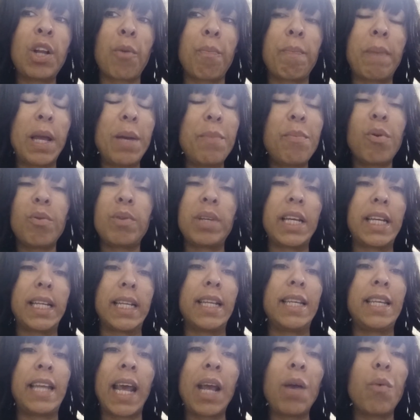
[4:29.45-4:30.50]
people need
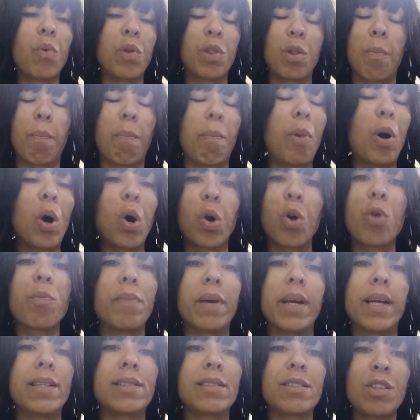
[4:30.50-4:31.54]
to date with a
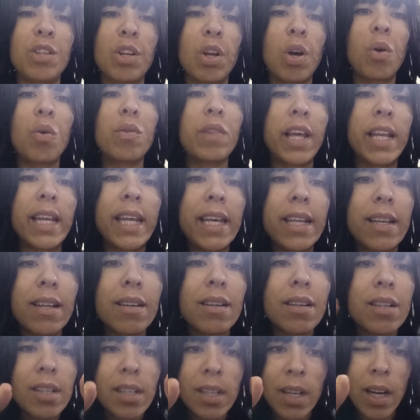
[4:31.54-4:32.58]
purpose. They need
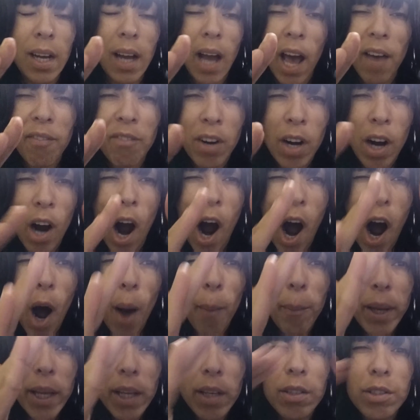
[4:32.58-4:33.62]
to have a
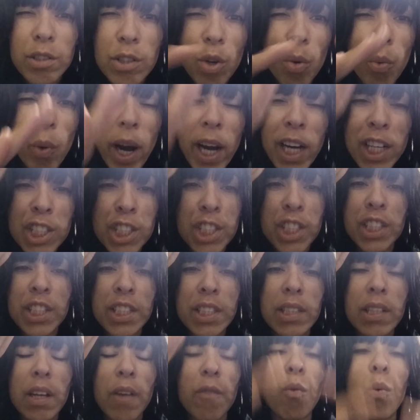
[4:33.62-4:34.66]
common
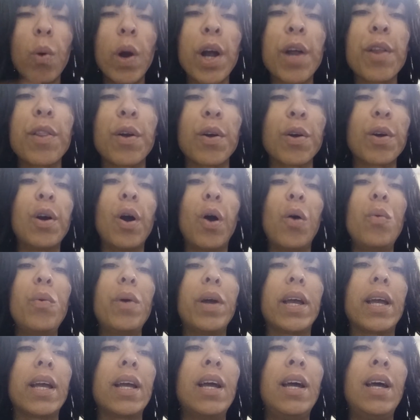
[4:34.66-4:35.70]
direction of where they're
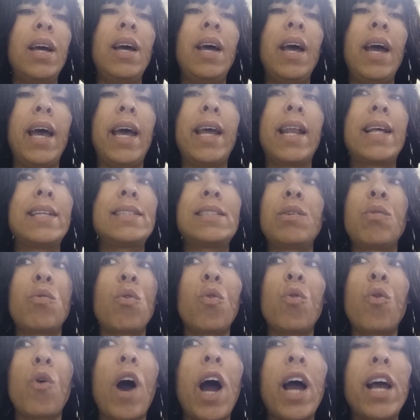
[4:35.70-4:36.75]
going. And I said,
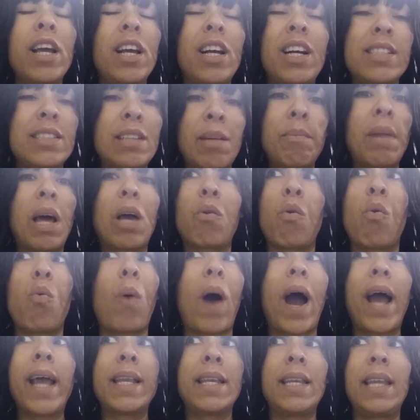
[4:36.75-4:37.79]
well, why? Because I'm like, well,
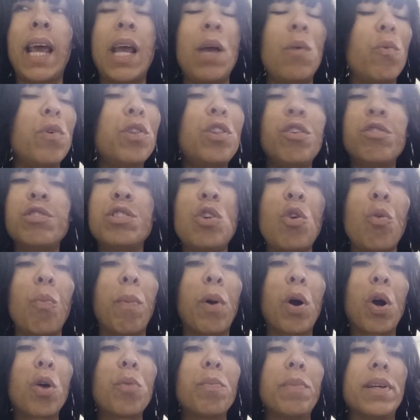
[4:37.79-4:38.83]
why date if there's no
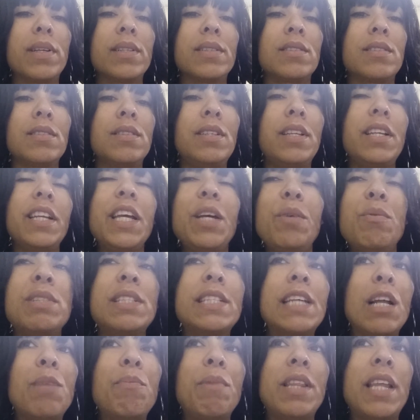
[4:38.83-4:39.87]
purpose? And he was
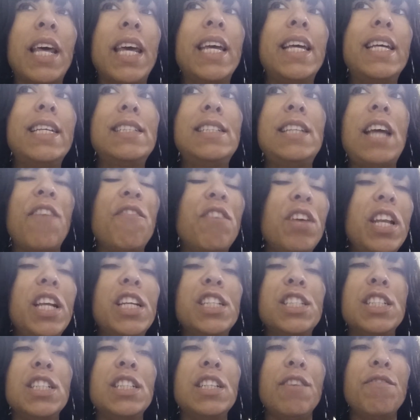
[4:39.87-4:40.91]
telling me that his
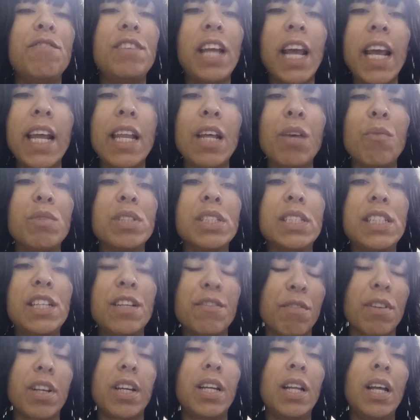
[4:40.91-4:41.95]
definition of dating was
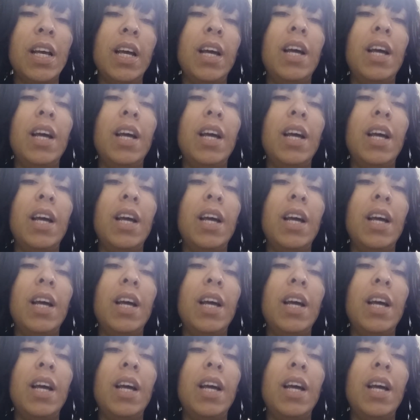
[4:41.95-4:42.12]
different,